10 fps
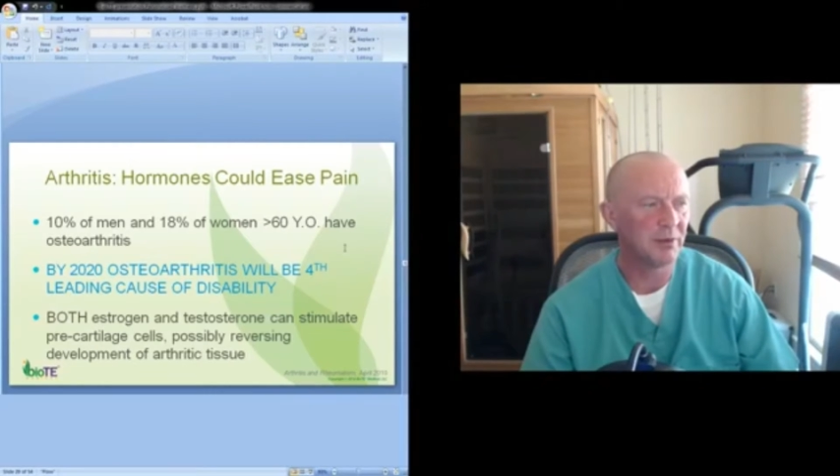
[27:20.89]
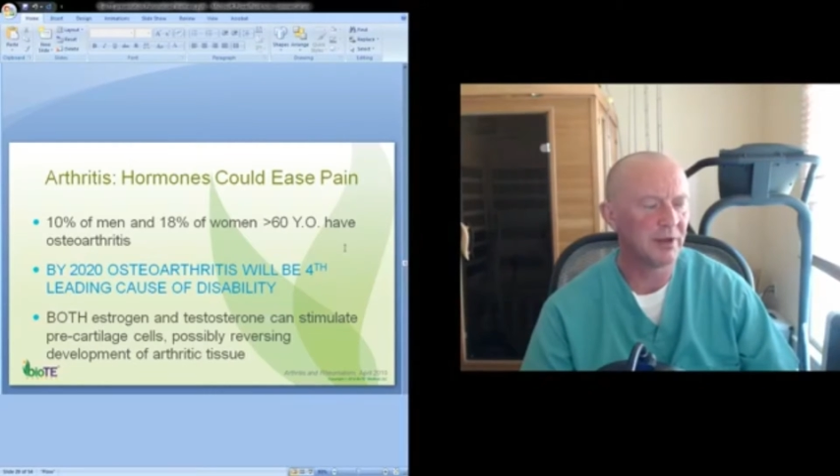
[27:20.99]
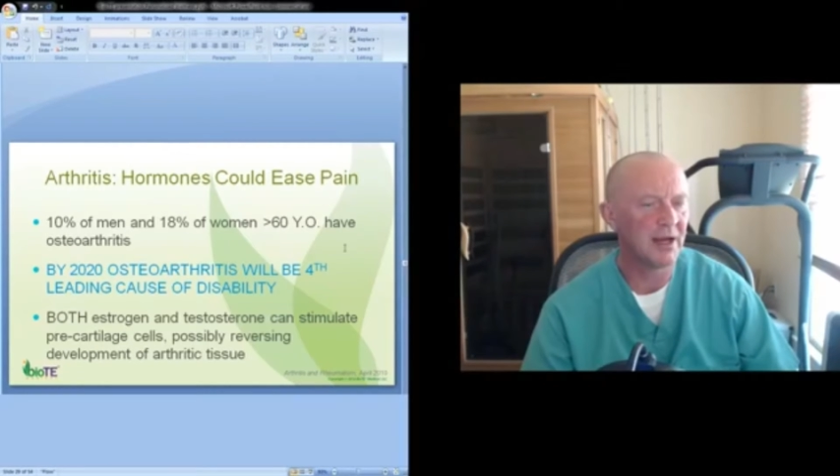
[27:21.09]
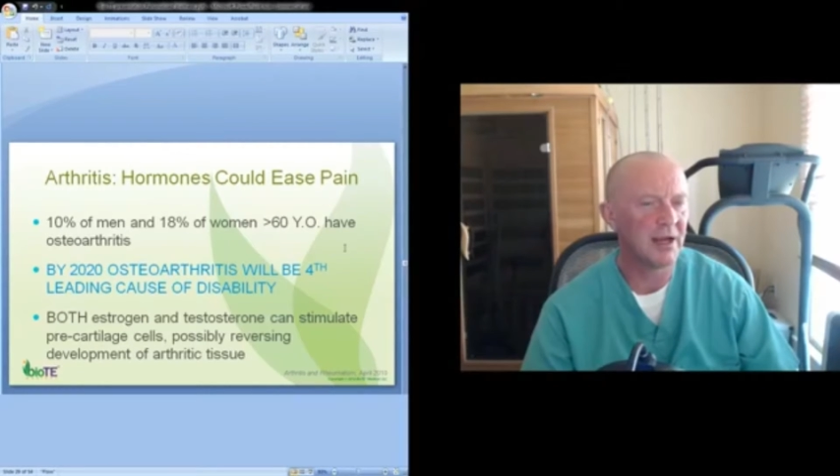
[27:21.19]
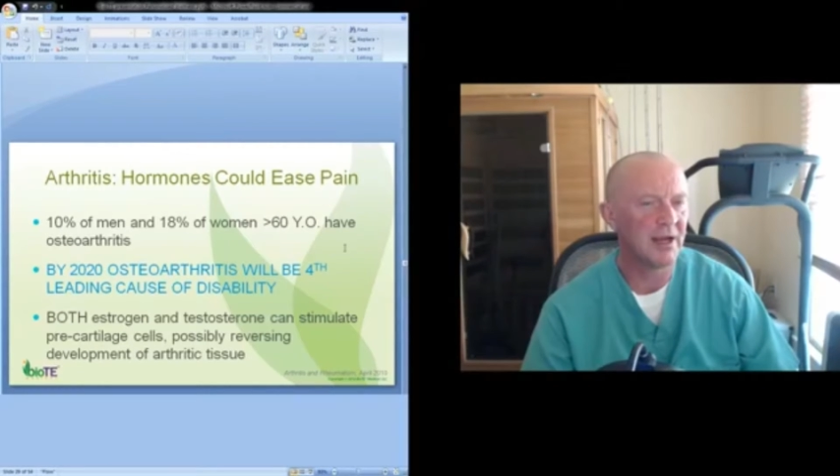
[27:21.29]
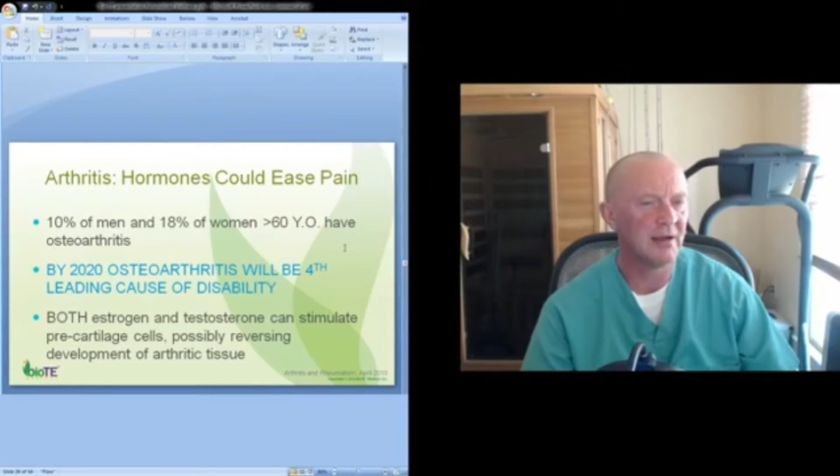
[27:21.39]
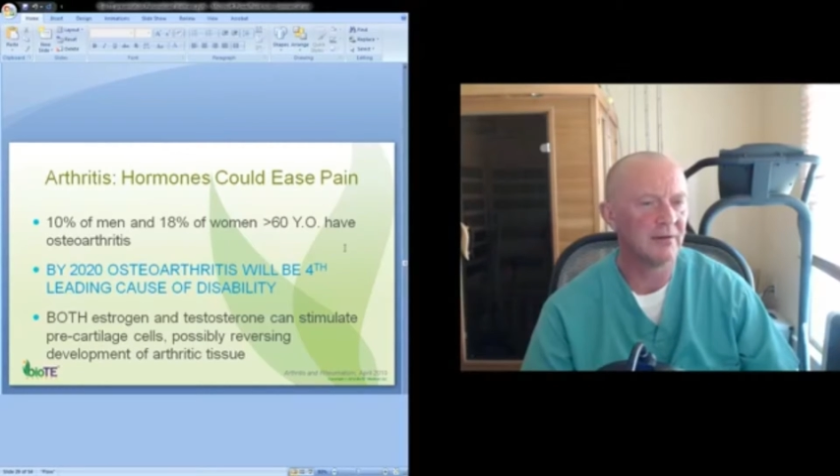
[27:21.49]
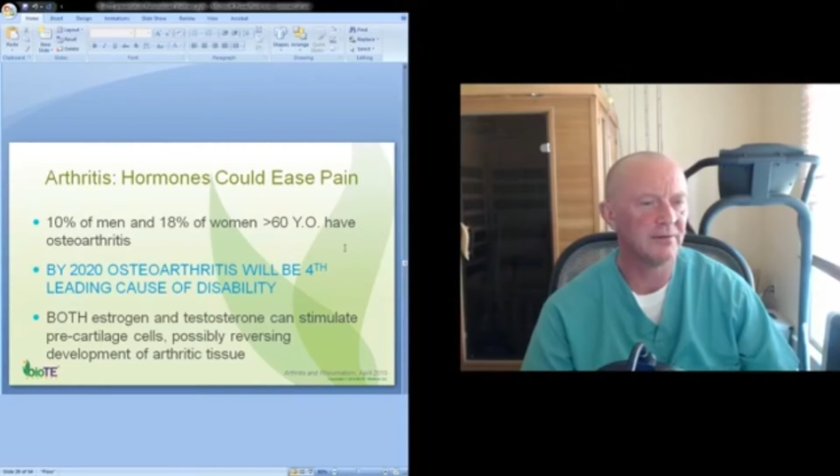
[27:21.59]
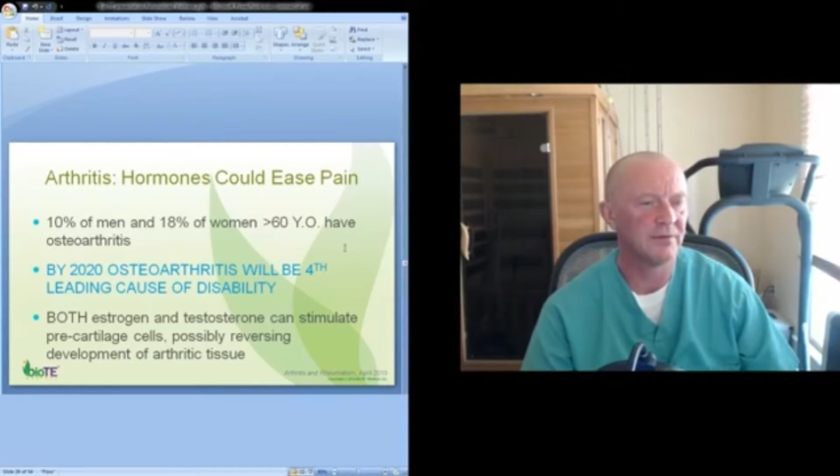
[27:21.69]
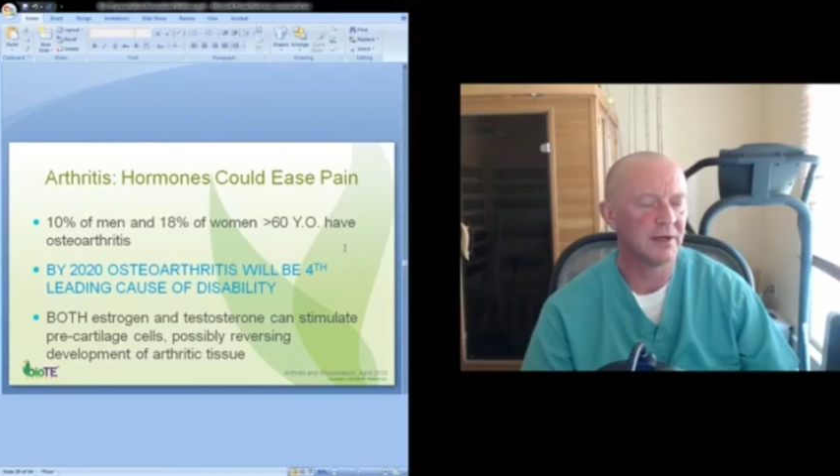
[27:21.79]
that
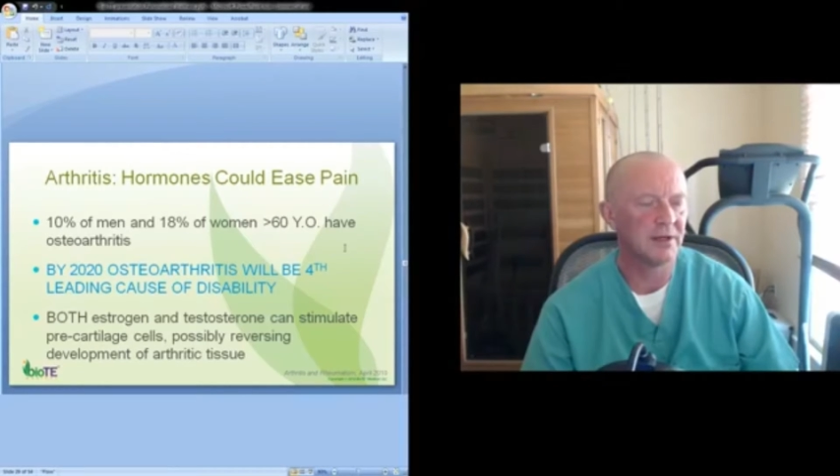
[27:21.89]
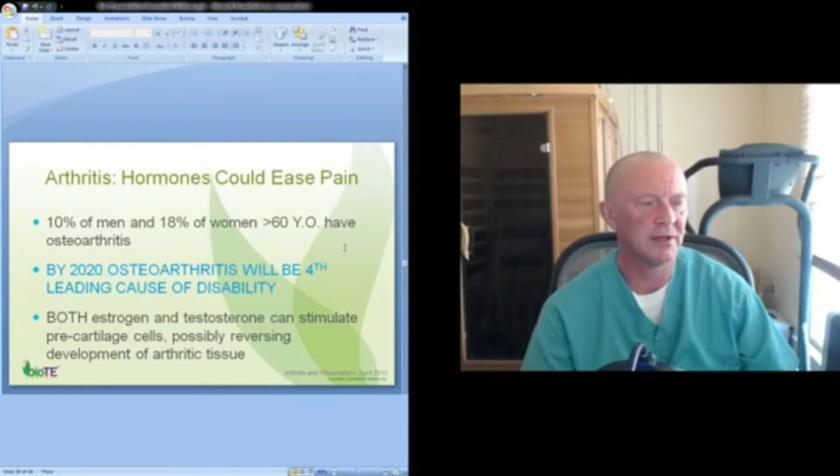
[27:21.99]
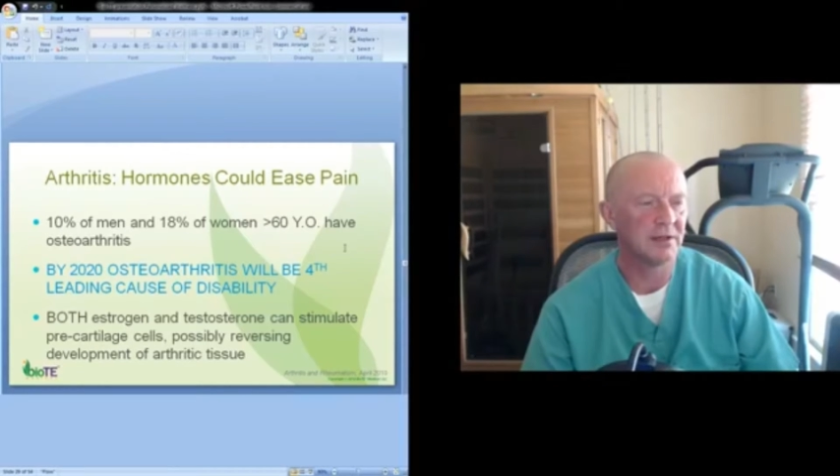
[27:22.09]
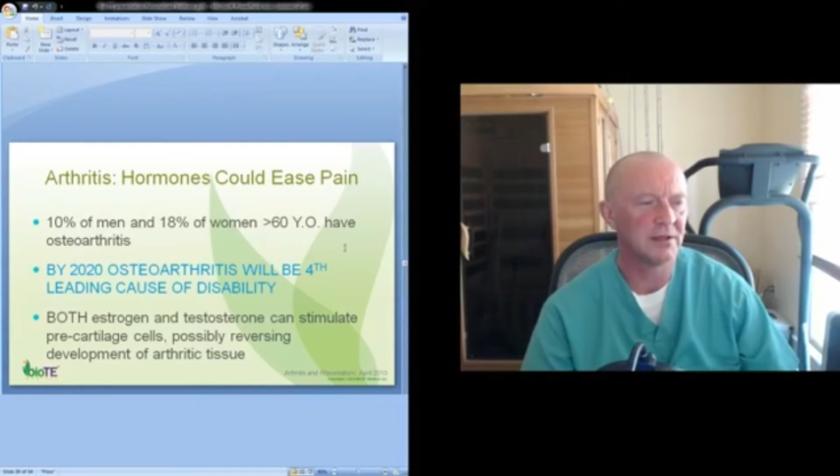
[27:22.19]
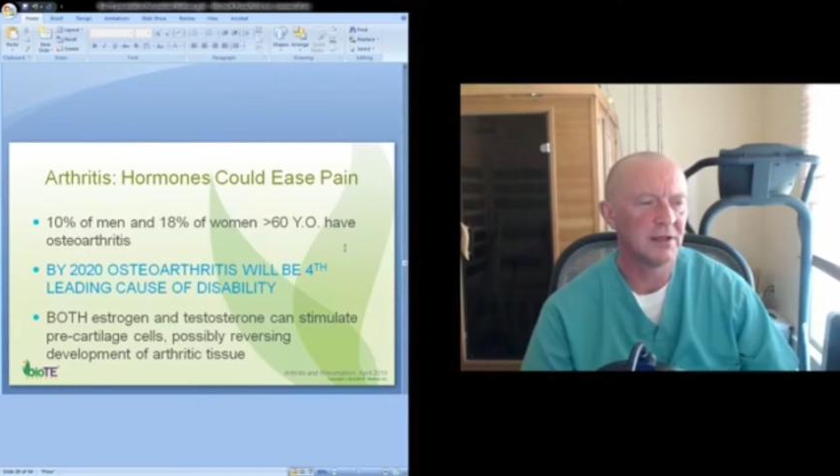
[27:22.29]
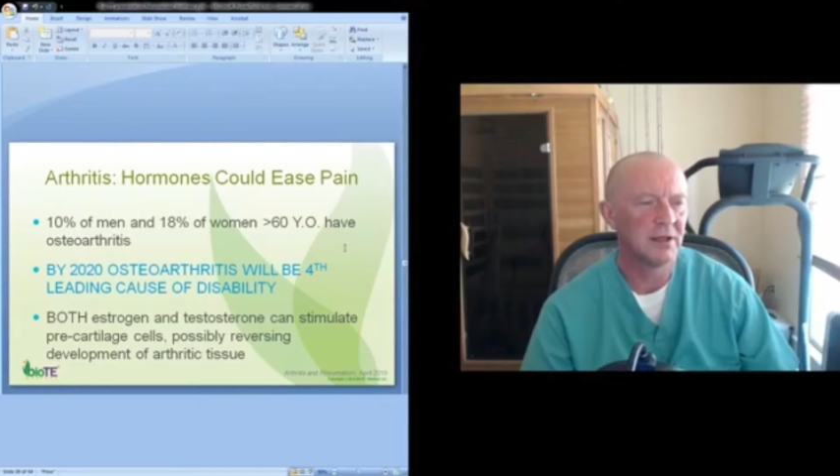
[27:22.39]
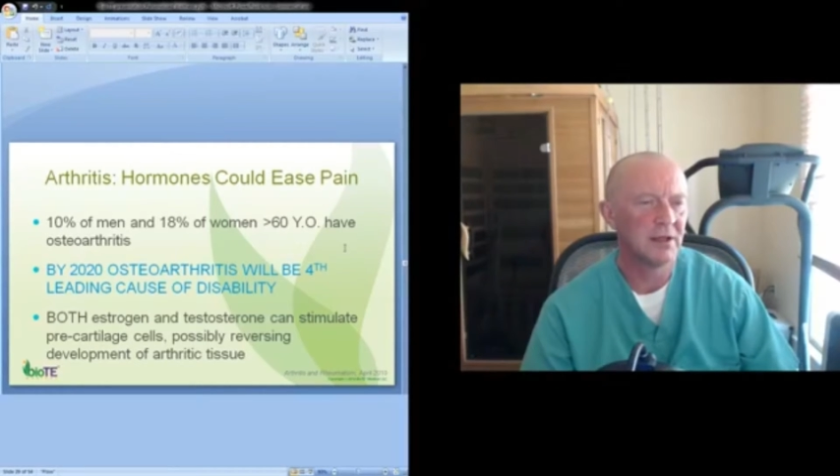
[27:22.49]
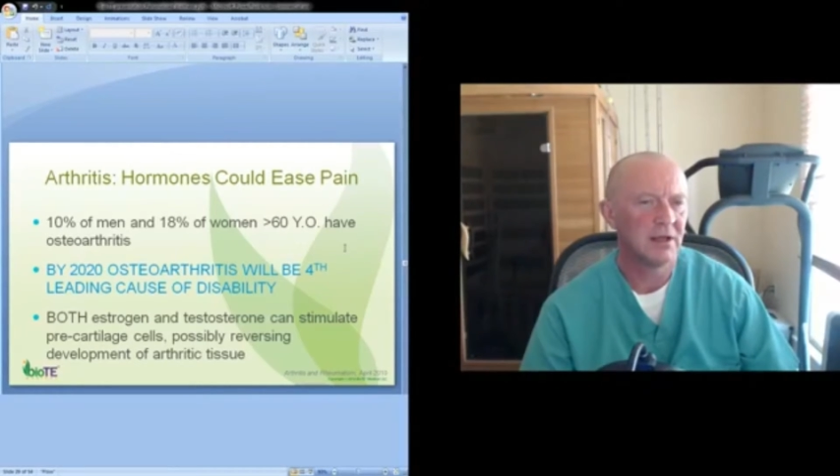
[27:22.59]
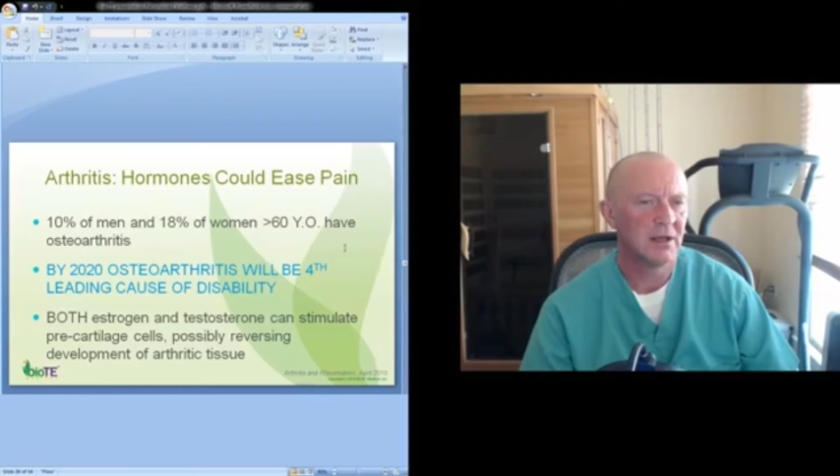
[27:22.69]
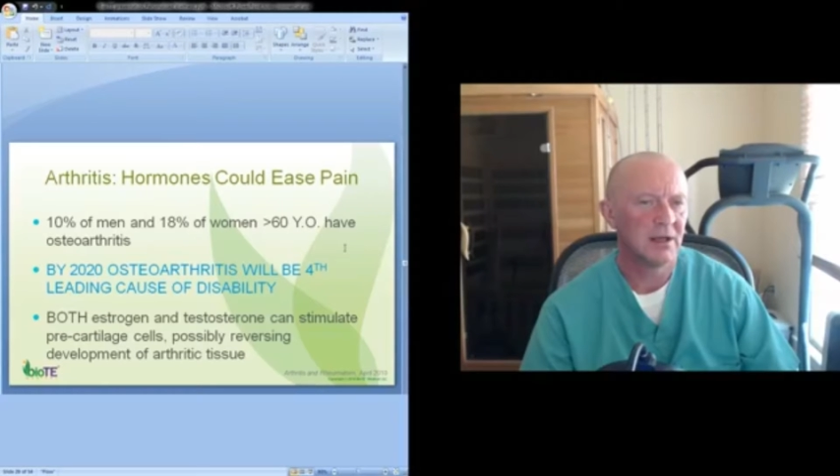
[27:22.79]
have
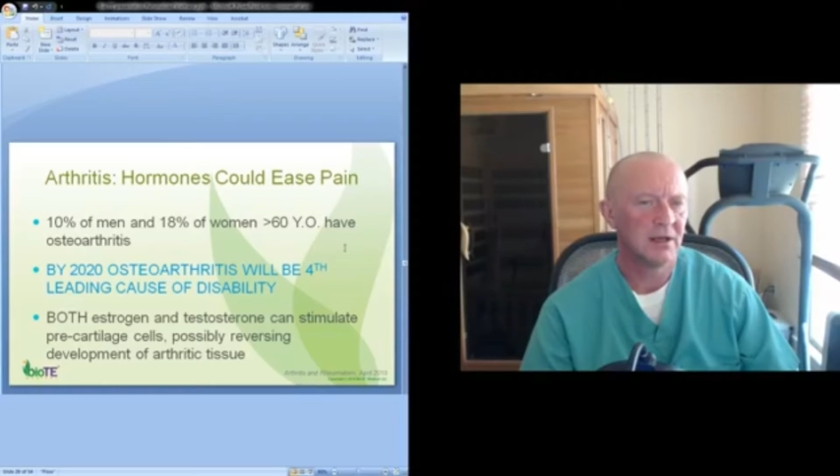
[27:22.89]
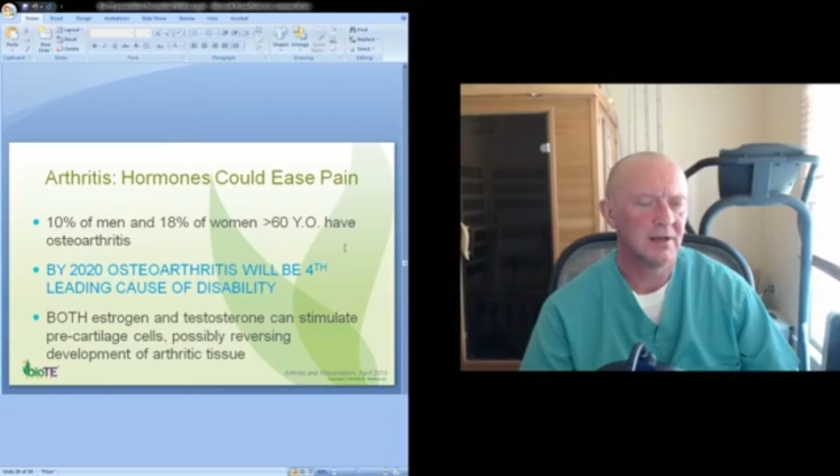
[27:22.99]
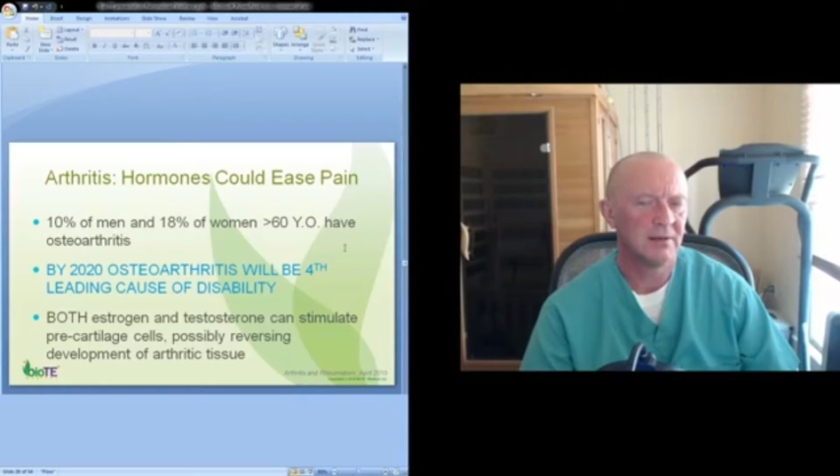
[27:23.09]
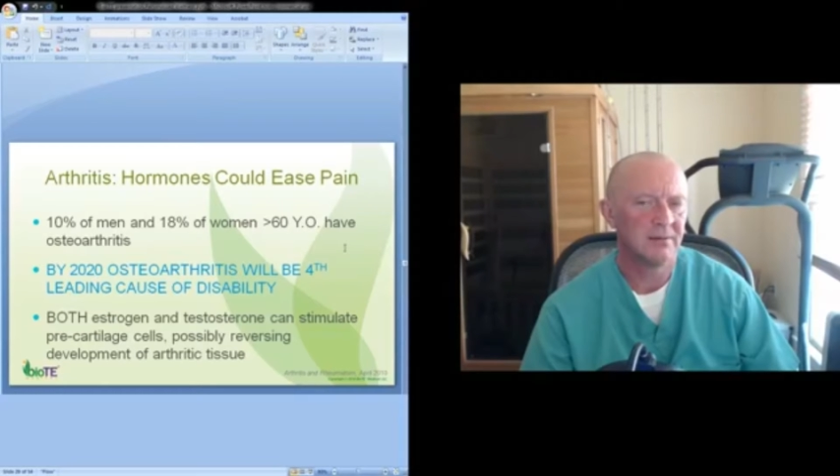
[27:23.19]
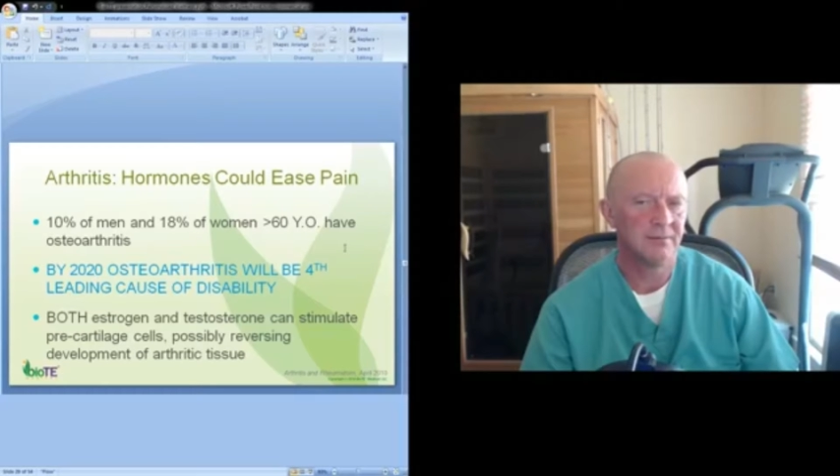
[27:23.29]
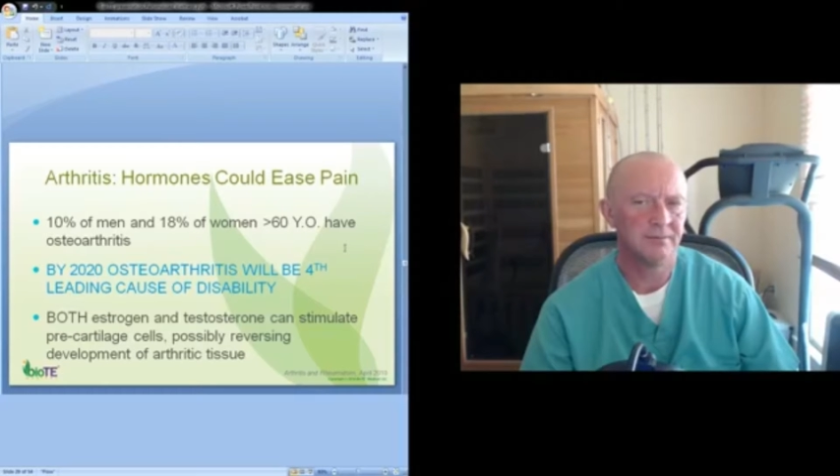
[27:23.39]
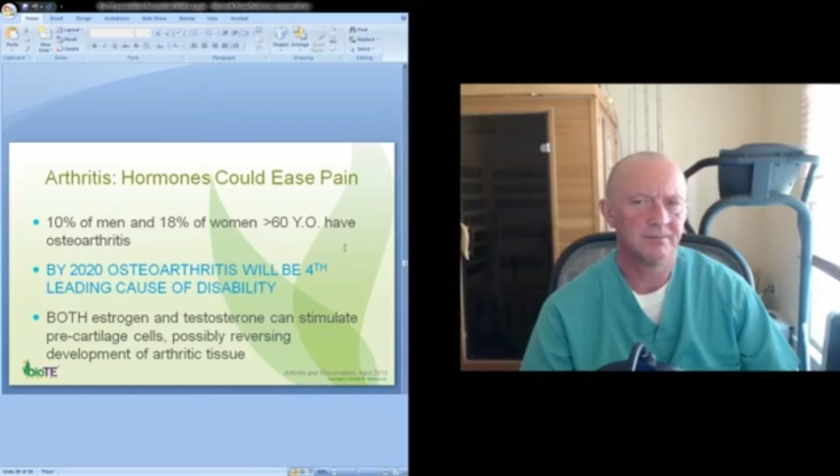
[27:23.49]
uh, um,